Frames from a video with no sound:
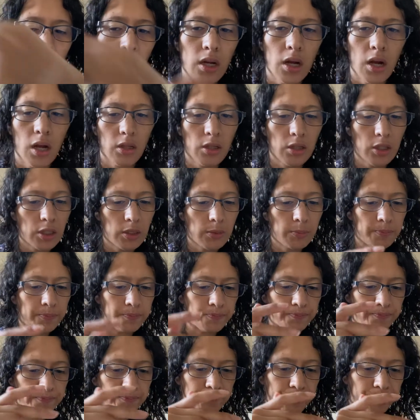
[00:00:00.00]
color.
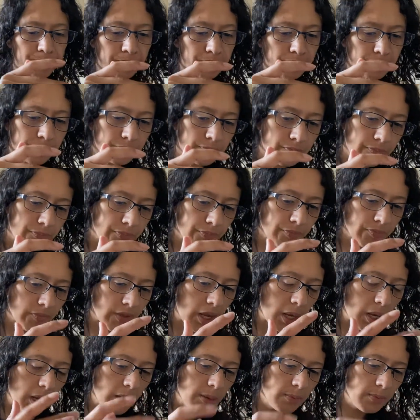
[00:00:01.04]

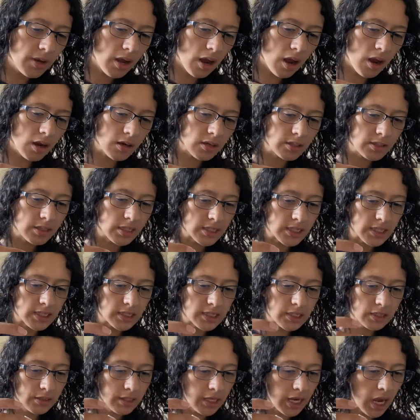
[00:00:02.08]
I'm not
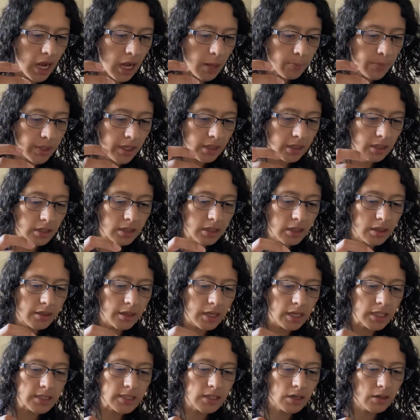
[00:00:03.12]
necessarily happy that the
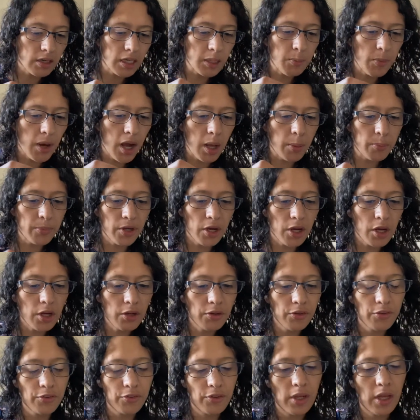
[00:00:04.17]
thing's already popped
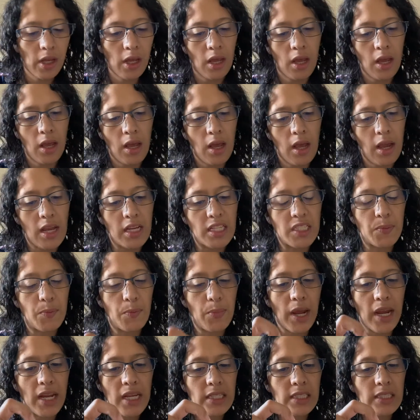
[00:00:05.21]
off. And
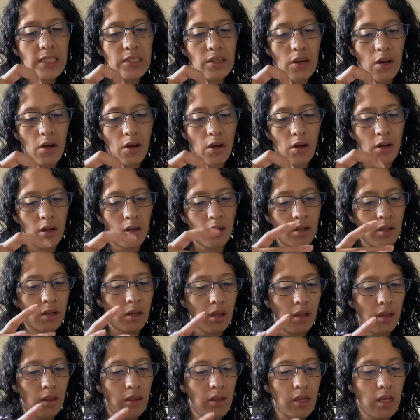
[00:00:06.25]
based on
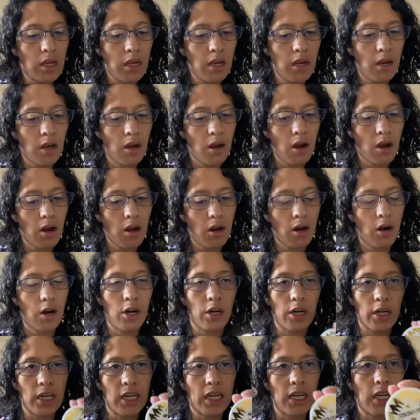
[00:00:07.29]
the
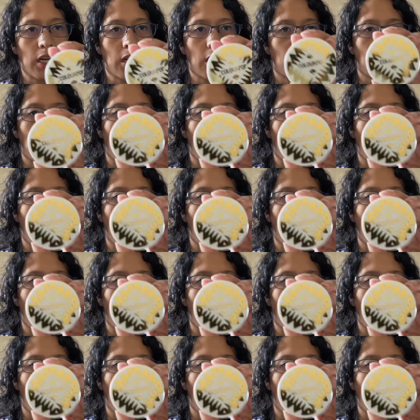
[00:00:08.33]
art here,